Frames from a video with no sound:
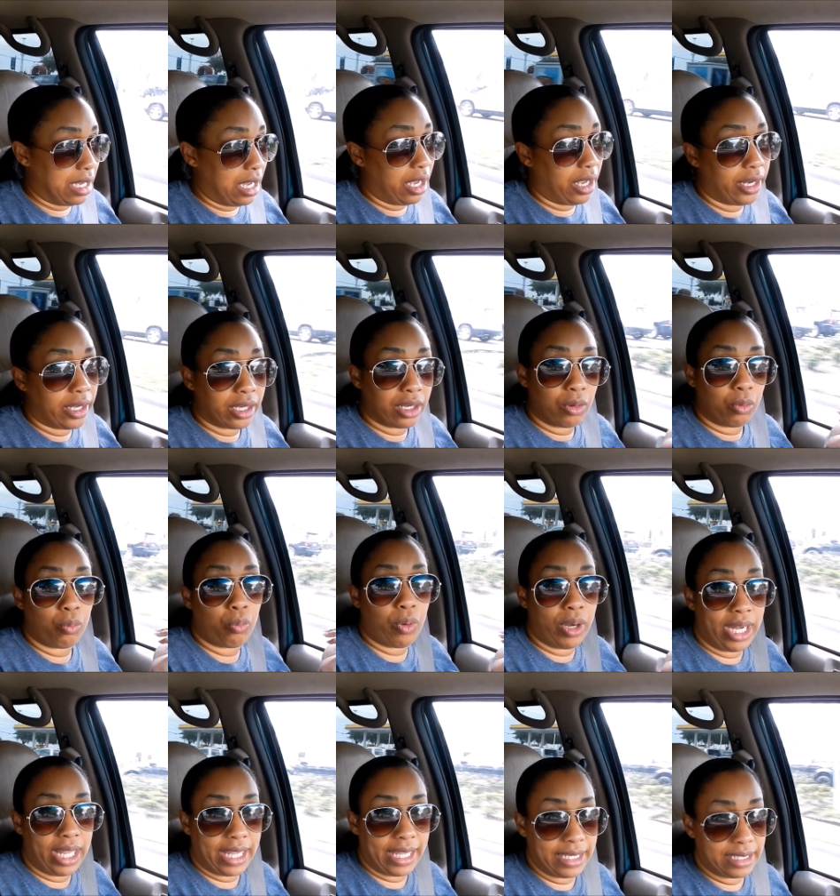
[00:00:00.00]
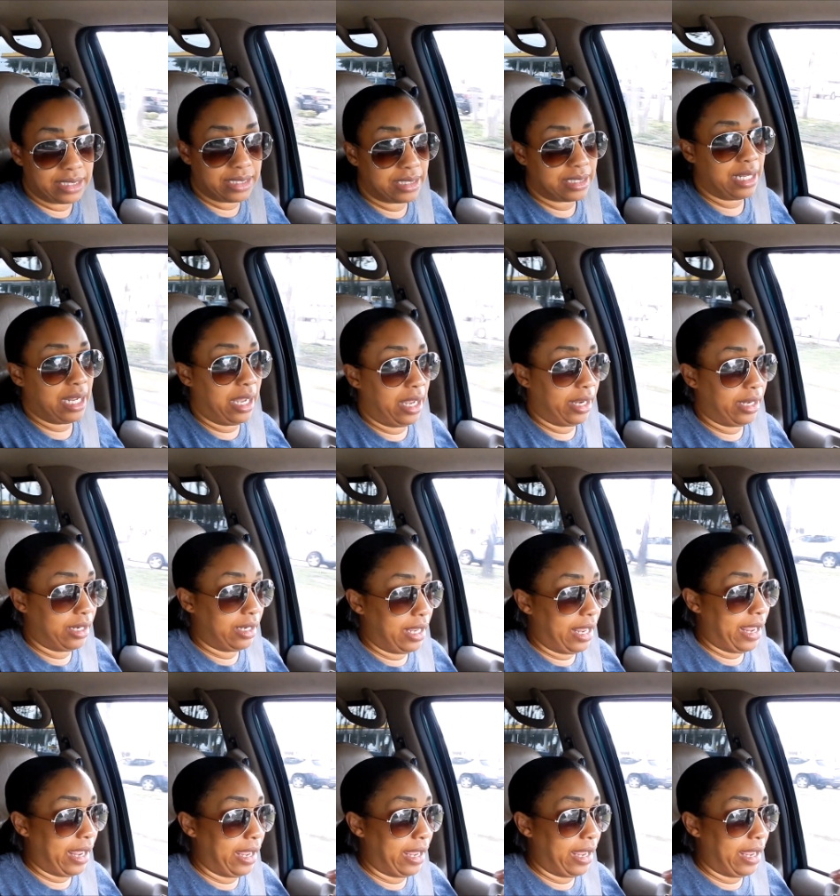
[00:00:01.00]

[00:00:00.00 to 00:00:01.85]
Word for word: done when it gets done.